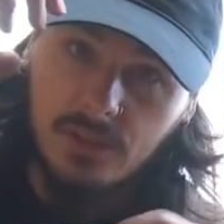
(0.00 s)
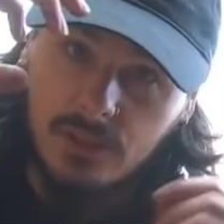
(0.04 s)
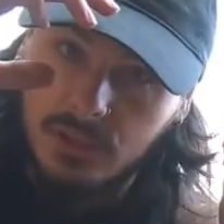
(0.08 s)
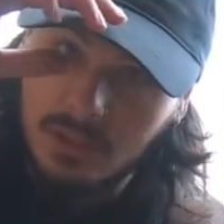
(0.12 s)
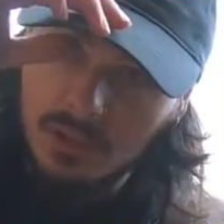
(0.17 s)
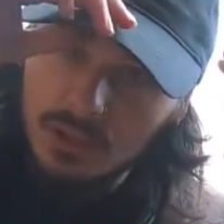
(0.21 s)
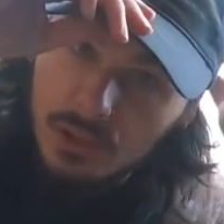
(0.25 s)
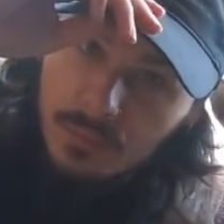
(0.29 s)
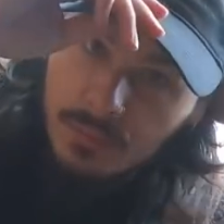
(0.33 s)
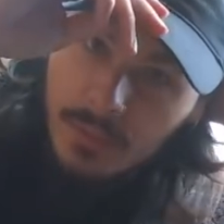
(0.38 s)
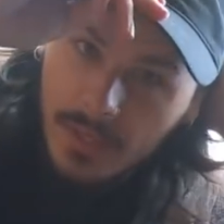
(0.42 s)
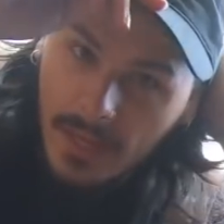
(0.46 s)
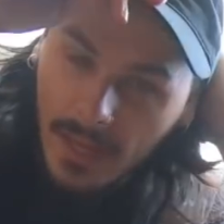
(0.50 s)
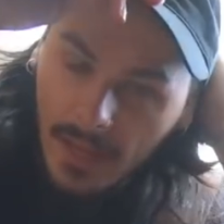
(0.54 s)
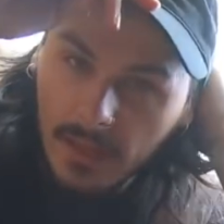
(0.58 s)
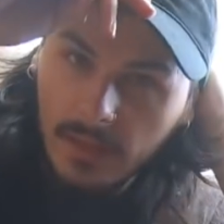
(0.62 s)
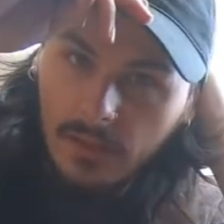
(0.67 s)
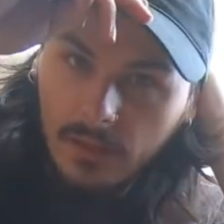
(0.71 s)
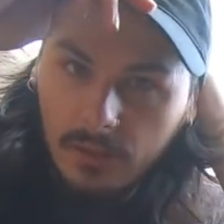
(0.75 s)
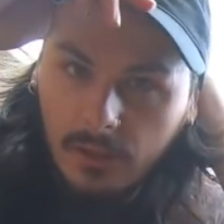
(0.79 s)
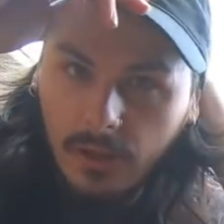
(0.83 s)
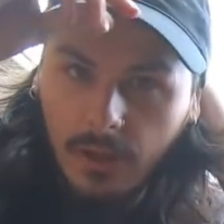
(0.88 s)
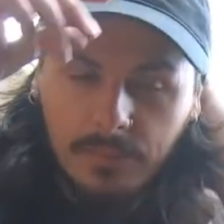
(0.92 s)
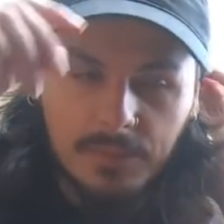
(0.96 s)
the stupid
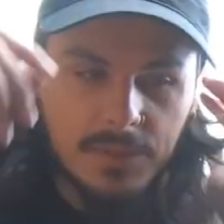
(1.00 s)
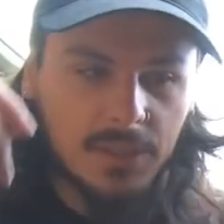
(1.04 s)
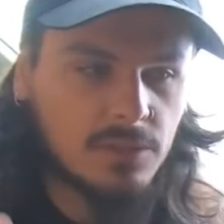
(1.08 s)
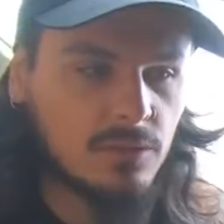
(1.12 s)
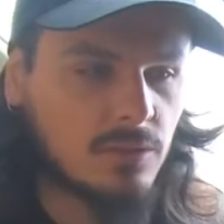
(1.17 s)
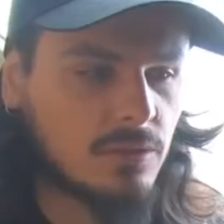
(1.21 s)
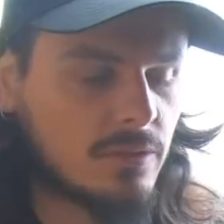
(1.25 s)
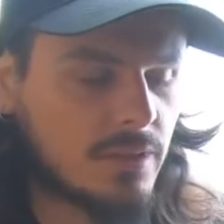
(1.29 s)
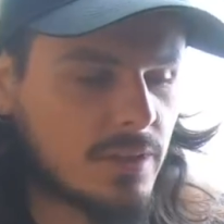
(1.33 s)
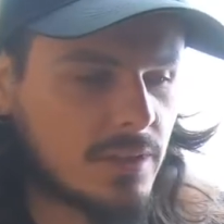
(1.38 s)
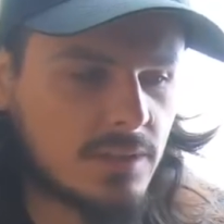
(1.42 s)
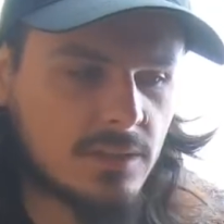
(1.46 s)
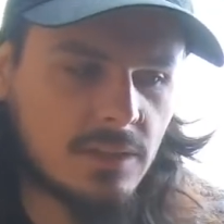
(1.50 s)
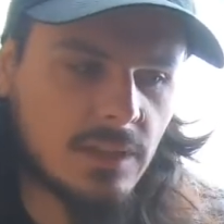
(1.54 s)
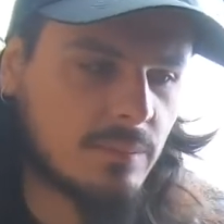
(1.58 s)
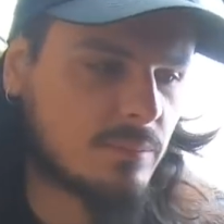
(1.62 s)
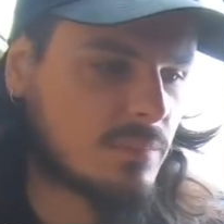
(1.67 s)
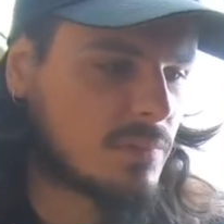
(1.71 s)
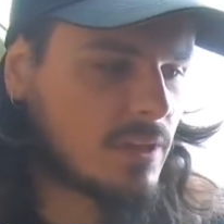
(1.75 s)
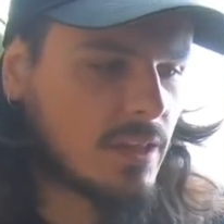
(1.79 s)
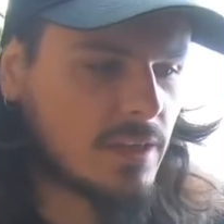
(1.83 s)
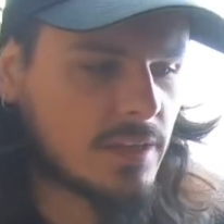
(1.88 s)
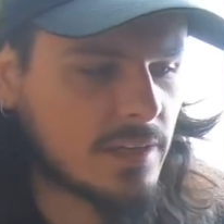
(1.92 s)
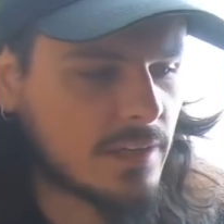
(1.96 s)
helicopter noise, they're
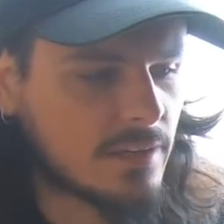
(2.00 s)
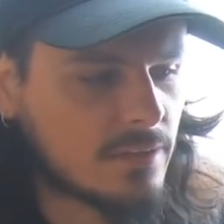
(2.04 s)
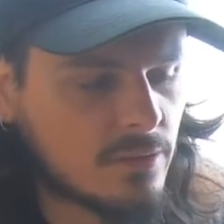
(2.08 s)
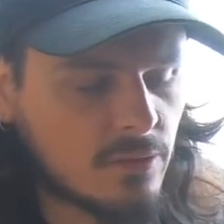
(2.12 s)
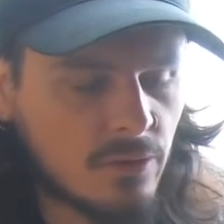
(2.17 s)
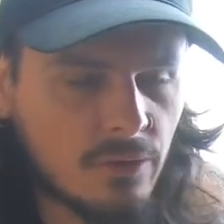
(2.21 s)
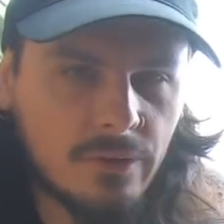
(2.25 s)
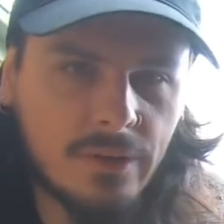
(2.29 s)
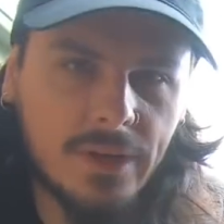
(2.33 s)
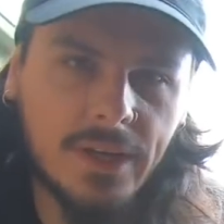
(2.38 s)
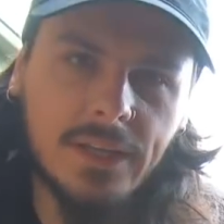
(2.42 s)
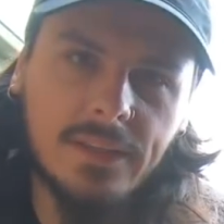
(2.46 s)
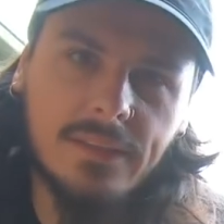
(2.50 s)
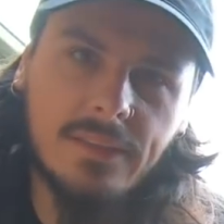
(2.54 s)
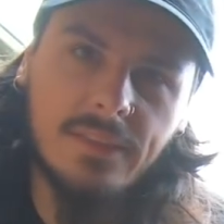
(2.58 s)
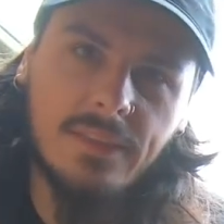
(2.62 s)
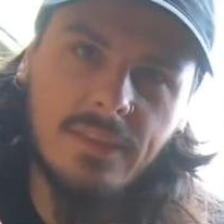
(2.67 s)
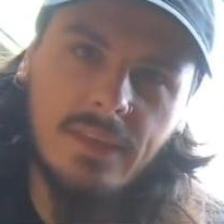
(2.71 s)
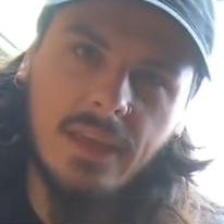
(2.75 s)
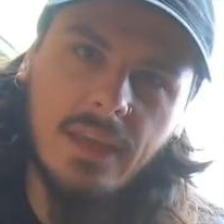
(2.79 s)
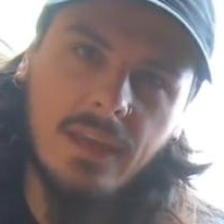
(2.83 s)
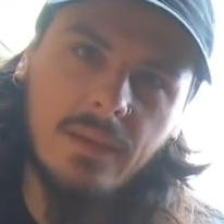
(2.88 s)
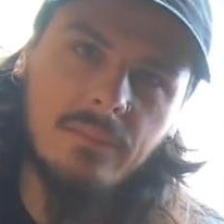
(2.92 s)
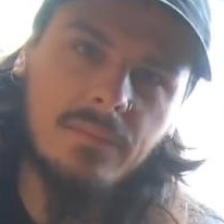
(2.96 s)
bloody annoying.
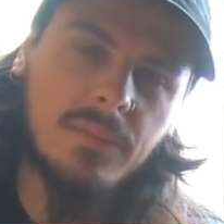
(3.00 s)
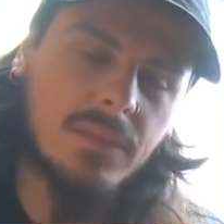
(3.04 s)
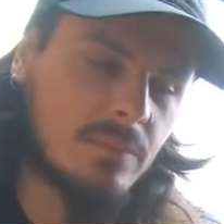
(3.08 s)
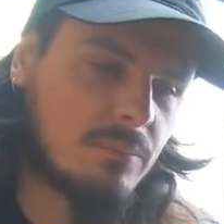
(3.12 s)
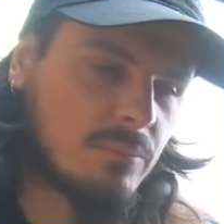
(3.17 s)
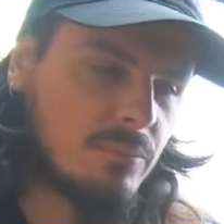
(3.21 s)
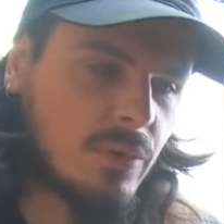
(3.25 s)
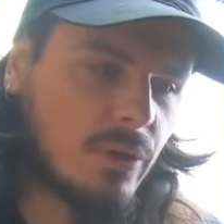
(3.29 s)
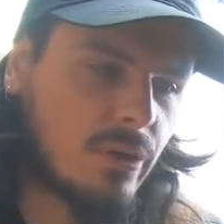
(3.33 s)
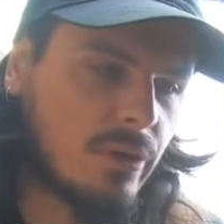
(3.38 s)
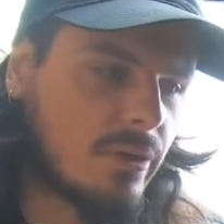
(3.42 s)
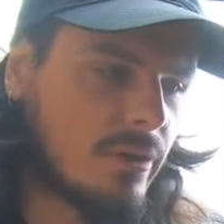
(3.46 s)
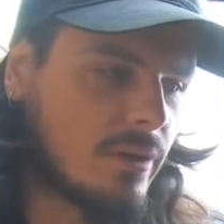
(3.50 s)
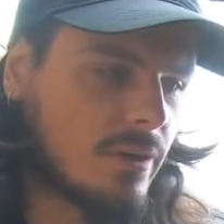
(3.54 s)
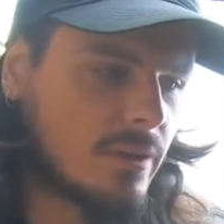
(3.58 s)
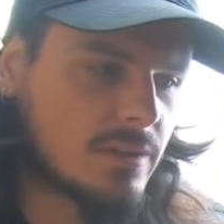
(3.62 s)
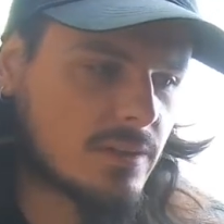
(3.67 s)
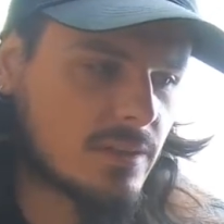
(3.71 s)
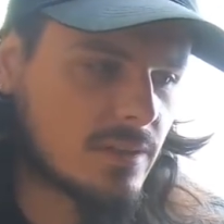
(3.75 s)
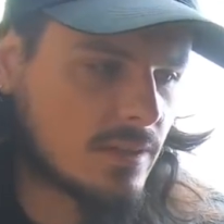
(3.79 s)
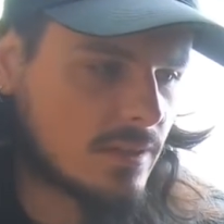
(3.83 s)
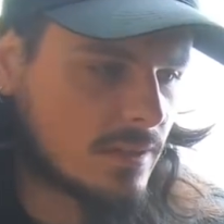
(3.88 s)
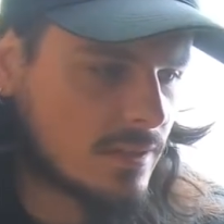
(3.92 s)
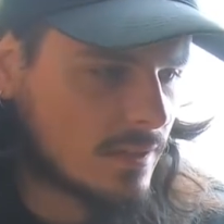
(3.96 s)
Them, the
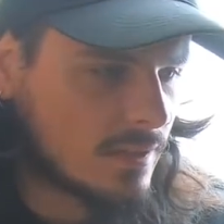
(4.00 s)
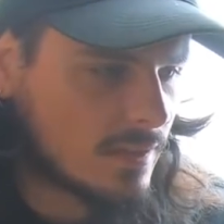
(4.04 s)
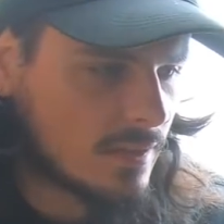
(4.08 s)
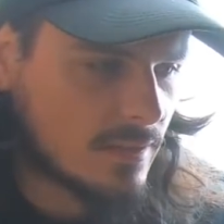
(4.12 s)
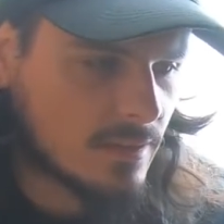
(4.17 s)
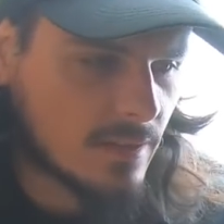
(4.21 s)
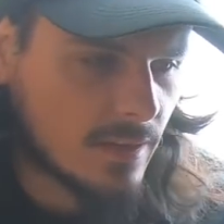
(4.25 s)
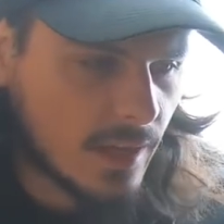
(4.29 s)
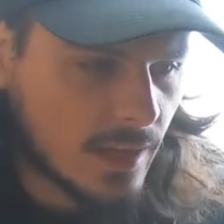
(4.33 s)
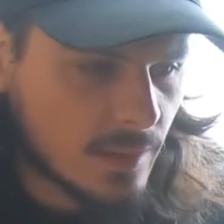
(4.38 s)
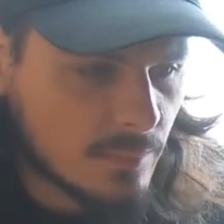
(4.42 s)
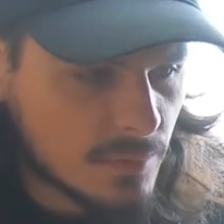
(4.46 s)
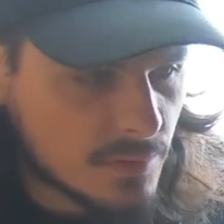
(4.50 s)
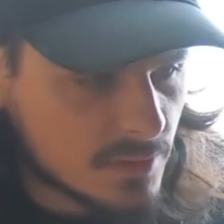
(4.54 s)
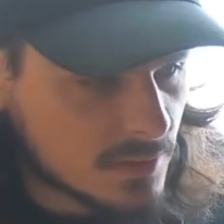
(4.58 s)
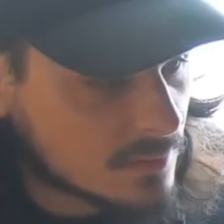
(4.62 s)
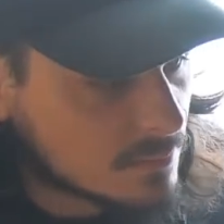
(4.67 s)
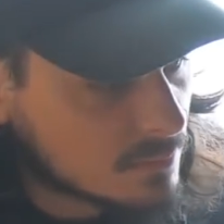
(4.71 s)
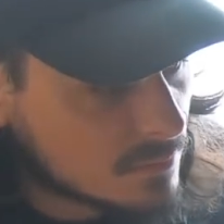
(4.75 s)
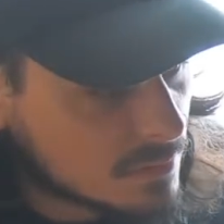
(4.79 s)
birds, the neighbors